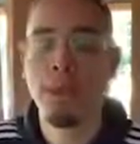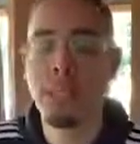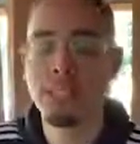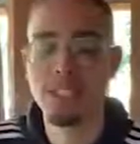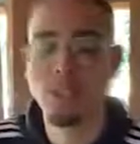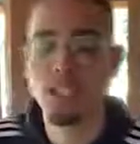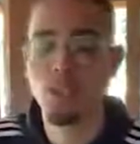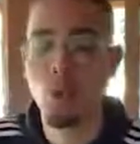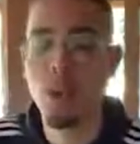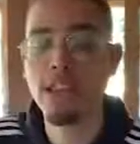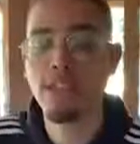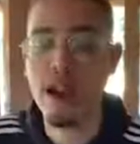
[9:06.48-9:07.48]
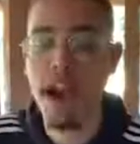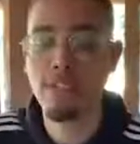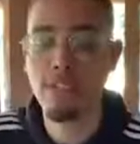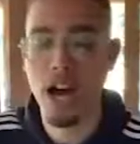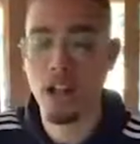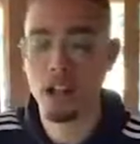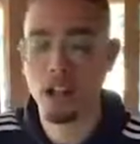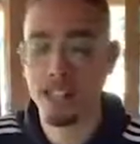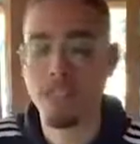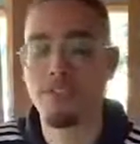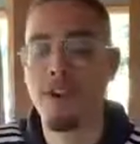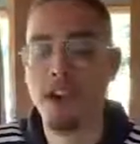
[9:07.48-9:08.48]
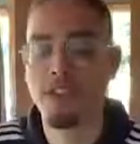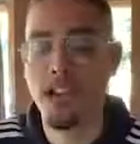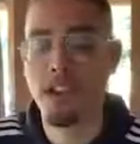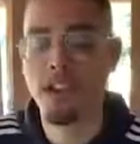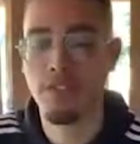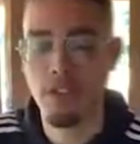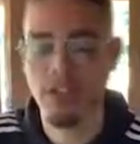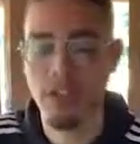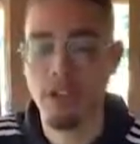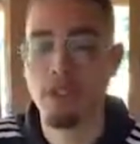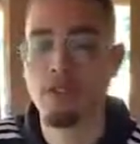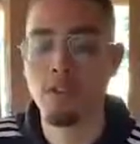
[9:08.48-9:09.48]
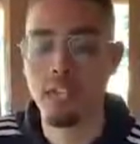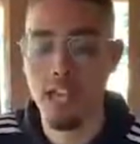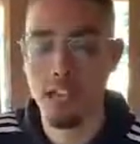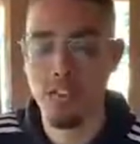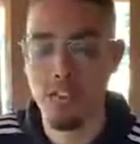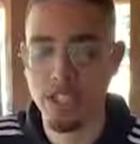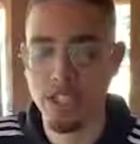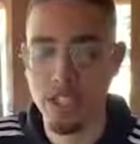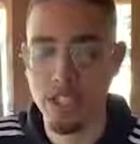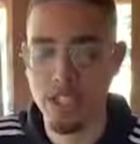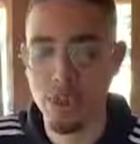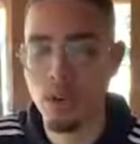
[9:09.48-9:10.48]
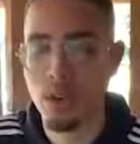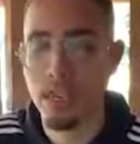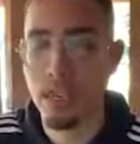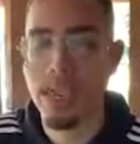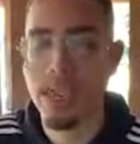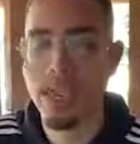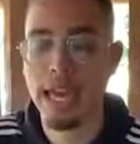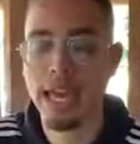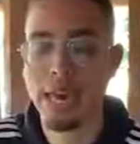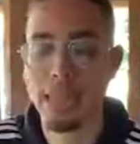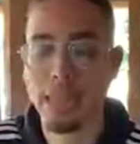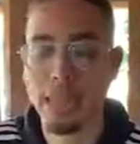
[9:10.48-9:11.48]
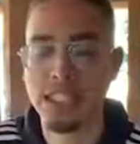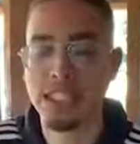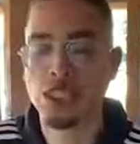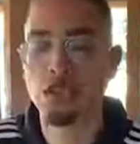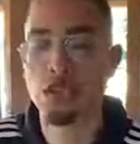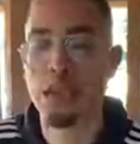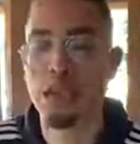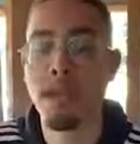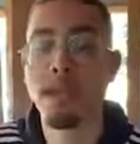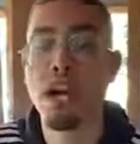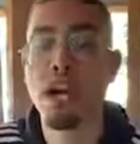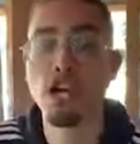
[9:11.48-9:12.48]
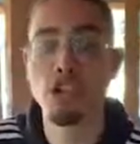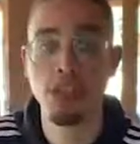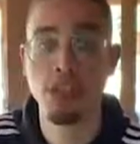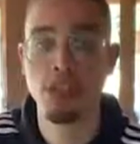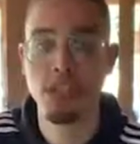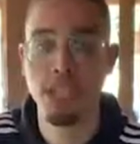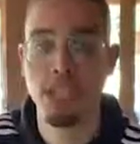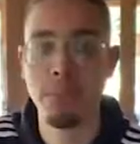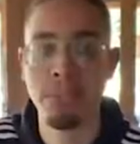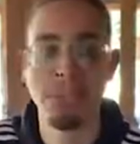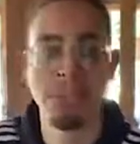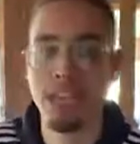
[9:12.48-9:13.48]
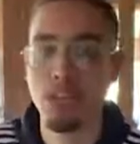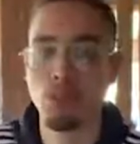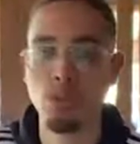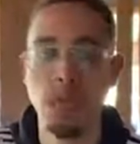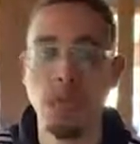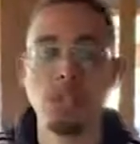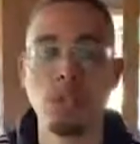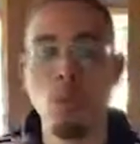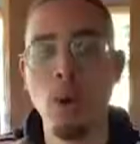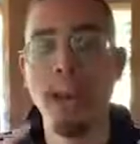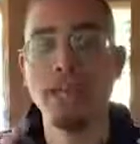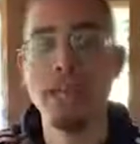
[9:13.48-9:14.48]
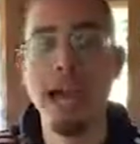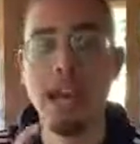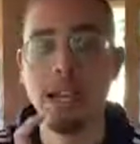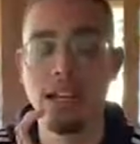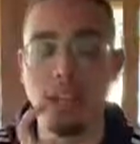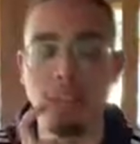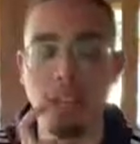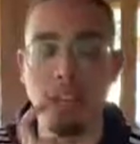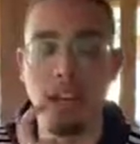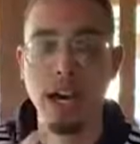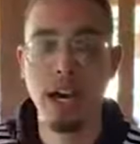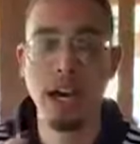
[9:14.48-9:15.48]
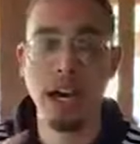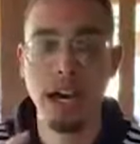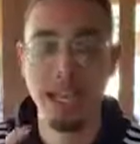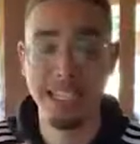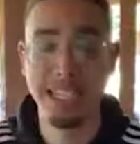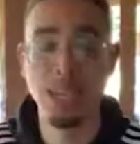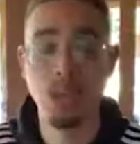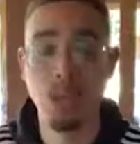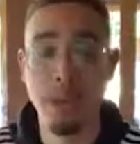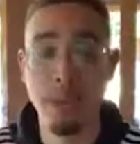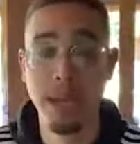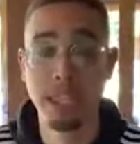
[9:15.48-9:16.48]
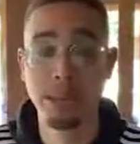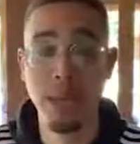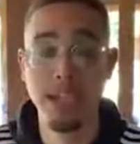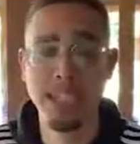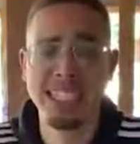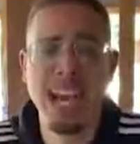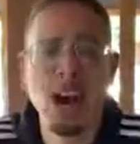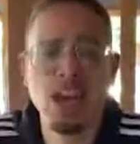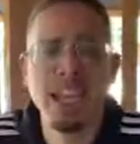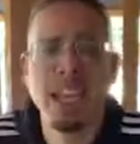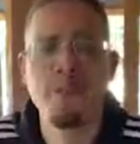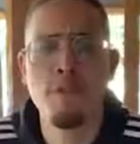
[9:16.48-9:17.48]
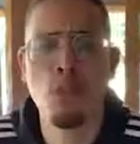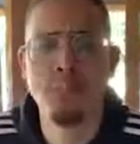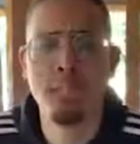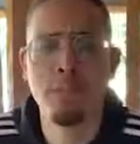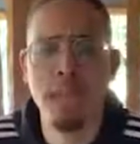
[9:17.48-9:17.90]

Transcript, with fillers: basically twenty-five dollars and a five dollar fee for the elevation level, and basically you get paid one hundred percent commissions. Now, you, the way that uh, uh, Easy One Up makes money, because how could they afford to